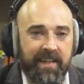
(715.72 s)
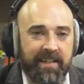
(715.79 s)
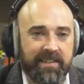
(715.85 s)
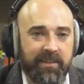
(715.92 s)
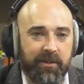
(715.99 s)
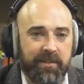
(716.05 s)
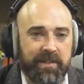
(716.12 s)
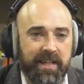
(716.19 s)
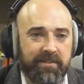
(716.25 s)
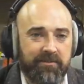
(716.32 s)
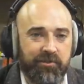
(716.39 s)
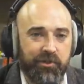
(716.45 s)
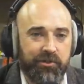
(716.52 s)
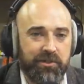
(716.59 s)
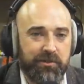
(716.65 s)
So on now,
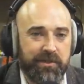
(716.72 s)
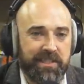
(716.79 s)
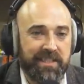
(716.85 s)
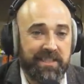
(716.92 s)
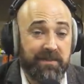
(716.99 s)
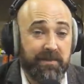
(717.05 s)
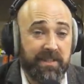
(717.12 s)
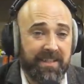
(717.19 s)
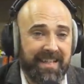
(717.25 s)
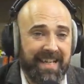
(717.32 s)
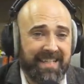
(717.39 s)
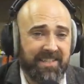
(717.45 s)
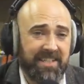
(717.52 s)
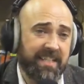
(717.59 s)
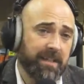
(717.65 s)
John, to a system that
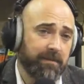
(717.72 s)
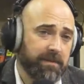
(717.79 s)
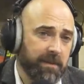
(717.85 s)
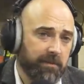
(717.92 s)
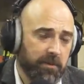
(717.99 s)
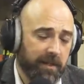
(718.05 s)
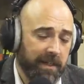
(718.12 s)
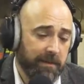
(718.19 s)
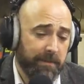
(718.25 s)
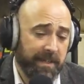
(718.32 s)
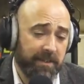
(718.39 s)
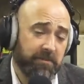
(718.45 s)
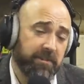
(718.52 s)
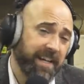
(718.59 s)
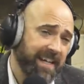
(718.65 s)
actually comes up quite a
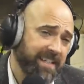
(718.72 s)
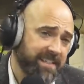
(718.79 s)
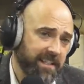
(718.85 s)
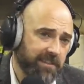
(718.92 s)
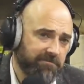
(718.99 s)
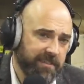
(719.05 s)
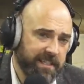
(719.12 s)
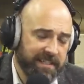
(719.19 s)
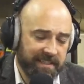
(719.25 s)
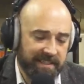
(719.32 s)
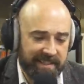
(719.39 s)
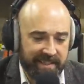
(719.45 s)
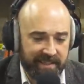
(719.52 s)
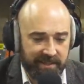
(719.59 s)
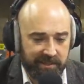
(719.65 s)
bit, or it has done
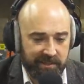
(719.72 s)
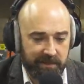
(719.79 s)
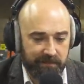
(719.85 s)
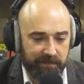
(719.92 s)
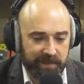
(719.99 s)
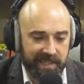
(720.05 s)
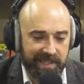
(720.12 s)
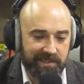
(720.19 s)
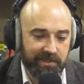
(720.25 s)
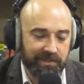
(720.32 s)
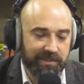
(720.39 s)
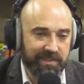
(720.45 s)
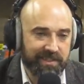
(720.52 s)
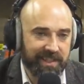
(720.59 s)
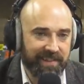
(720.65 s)
recently in our
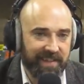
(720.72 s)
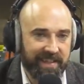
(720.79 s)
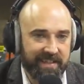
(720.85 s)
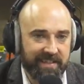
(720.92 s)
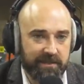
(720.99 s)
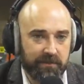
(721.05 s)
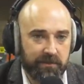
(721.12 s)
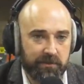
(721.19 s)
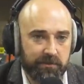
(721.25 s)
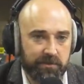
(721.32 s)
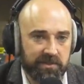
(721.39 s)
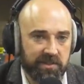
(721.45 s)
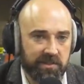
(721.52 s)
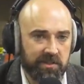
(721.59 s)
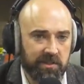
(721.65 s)
conversations, and that is, of
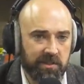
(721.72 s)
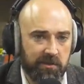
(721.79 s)
course, the good